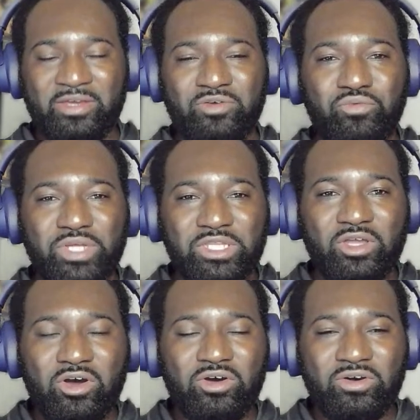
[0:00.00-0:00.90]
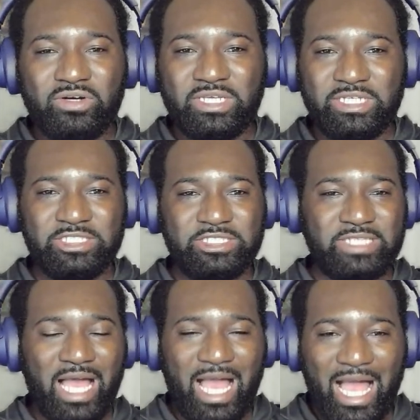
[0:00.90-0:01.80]
we know
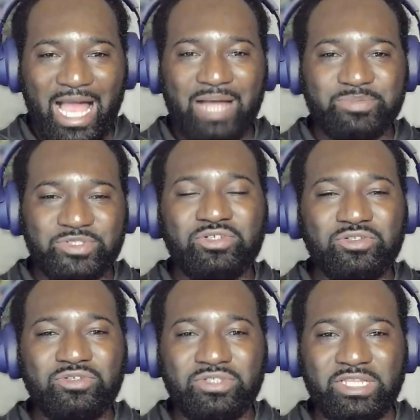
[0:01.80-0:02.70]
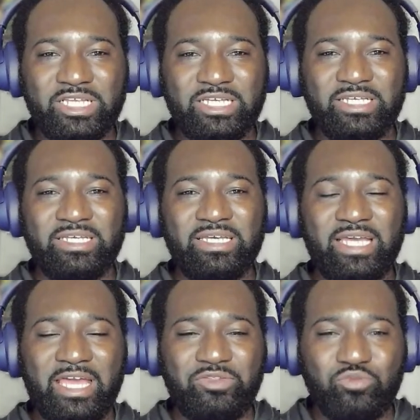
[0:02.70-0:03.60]
it's absolutely
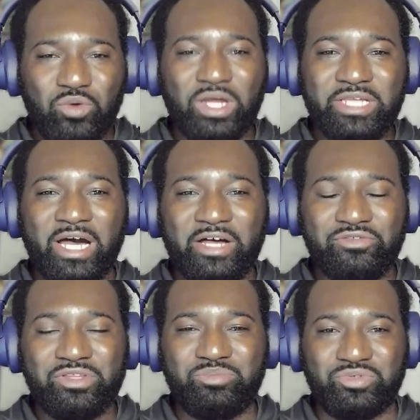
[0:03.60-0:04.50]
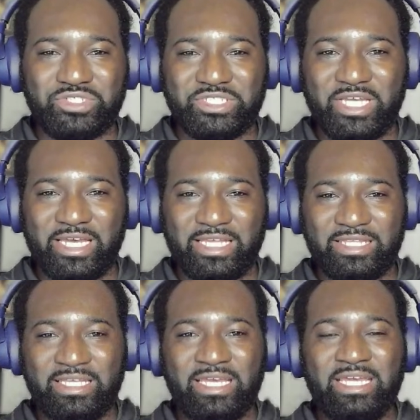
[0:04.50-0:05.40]
and 100%
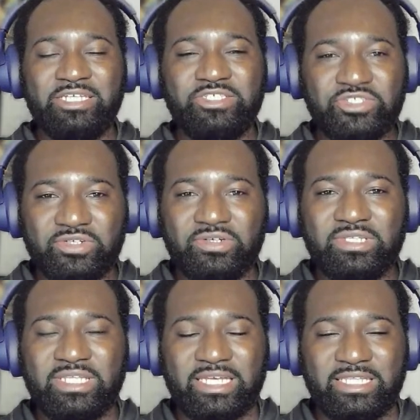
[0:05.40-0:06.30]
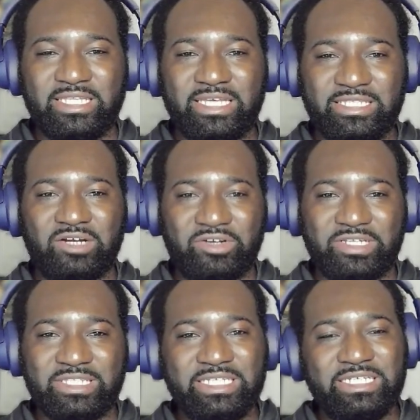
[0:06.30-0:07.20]
certain and
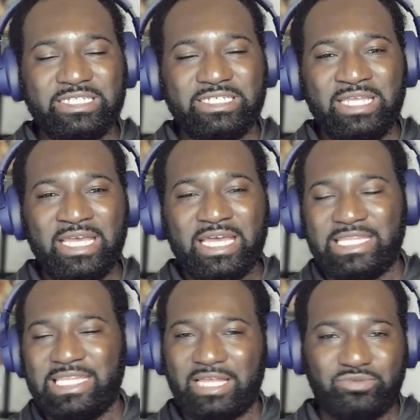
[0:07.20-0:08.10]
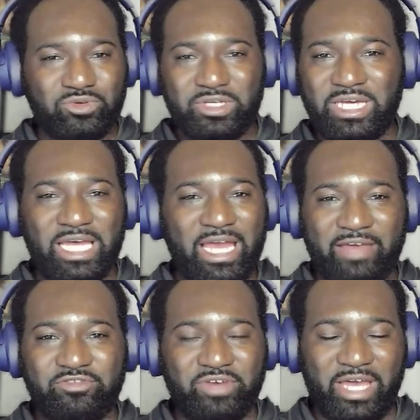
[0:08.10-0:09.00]
guaranteed that we're going to
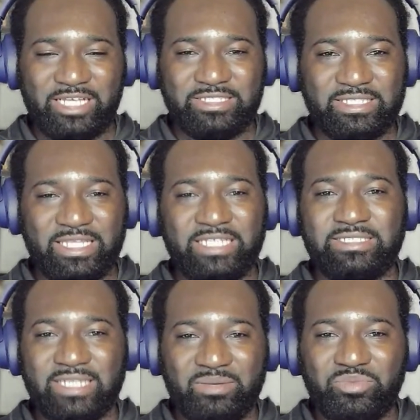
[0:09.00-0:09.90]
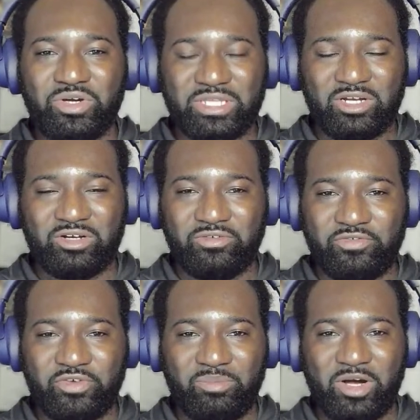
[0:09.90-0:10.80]
have to exit at some point
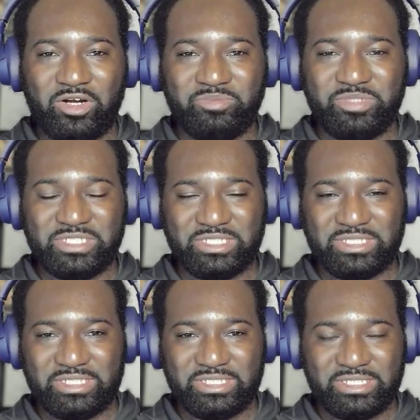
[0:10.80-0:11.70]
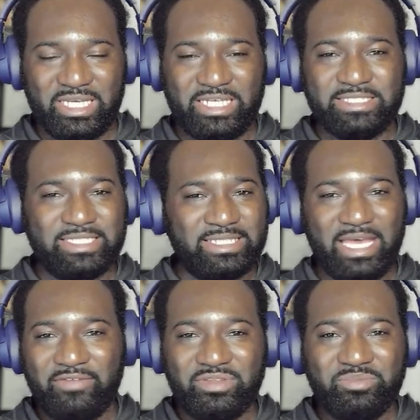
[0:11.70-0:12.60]
from our businesses. It's
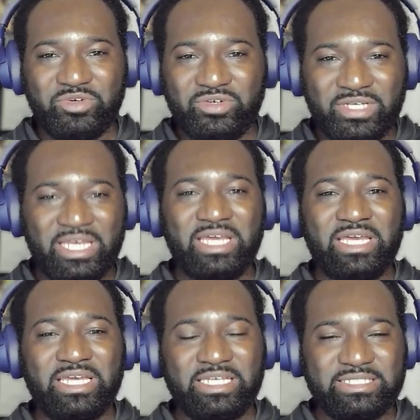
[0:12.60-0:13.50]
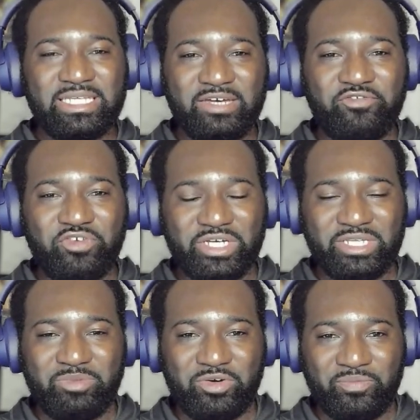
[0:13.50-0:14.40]
inevitable, it's
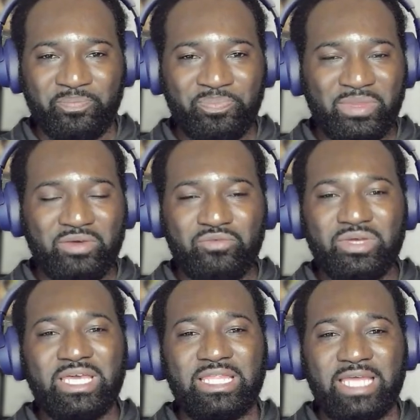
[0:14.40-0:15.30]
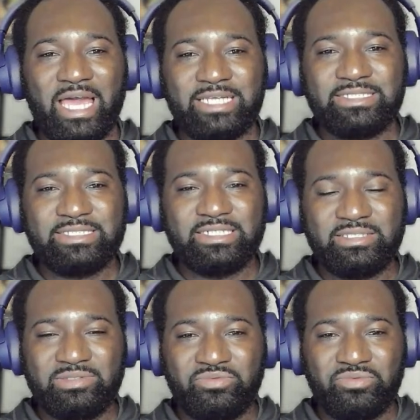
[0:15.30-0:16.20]
unavoidable. We can
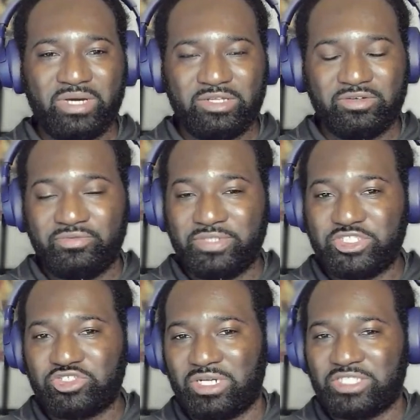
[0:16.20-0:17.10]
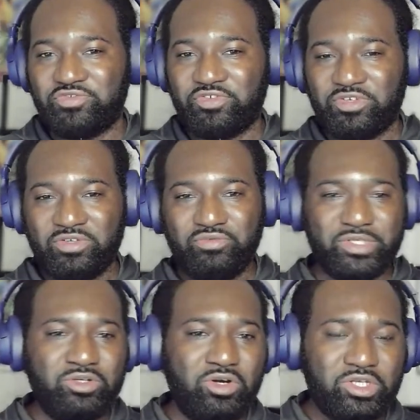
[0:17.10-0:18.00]
exit whether we transfer, we
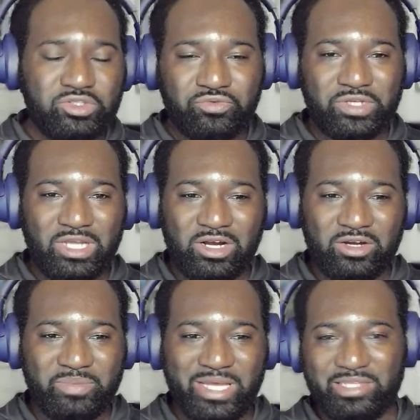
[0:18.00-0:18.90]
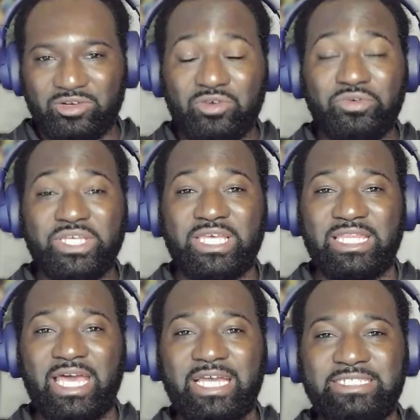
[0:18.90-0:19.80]
go into retirement, or we can
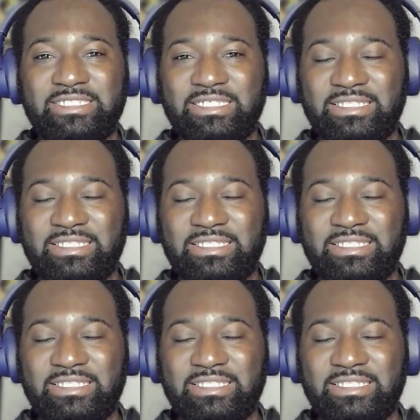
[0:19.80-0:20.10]
exit